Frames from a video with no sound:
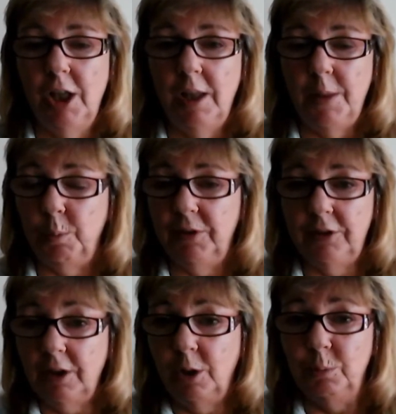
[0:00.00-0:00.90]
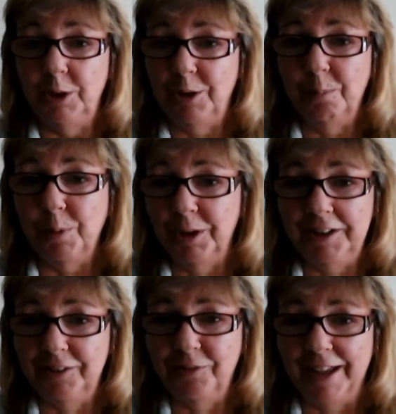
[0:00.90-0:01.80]
There was still only the
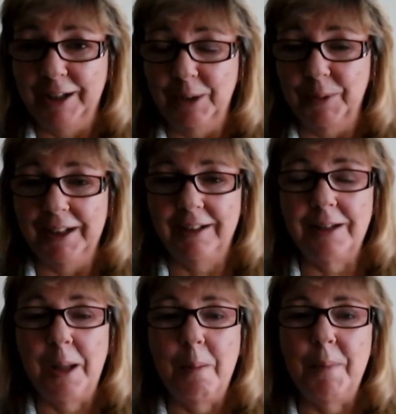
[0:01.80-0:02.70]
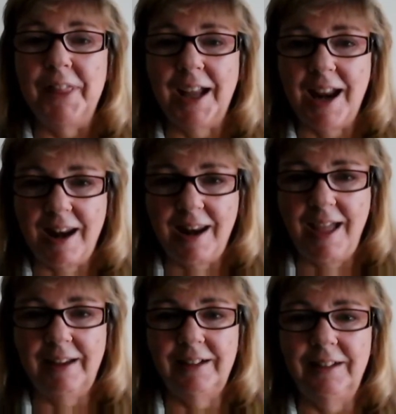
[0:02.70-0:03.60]
bullion value in it, but the
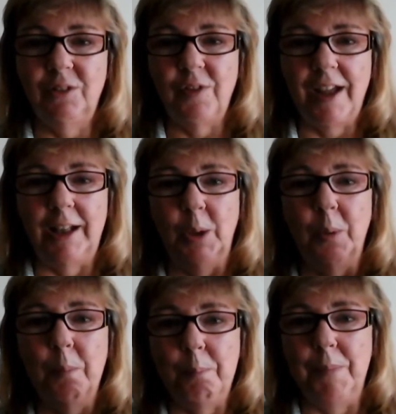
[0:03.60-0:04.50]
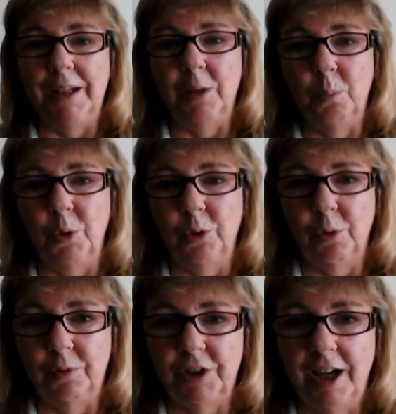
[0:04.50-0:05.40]
collector's value made it worth
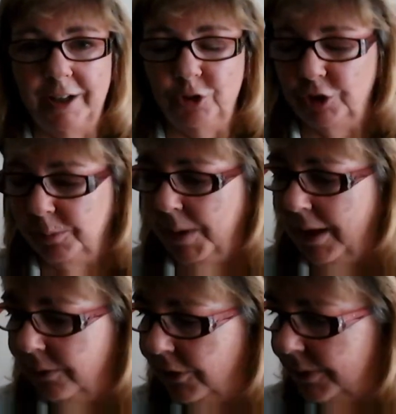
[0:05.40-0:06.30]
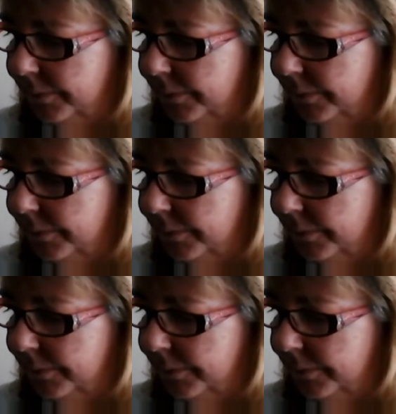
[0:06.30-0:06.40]
over £100.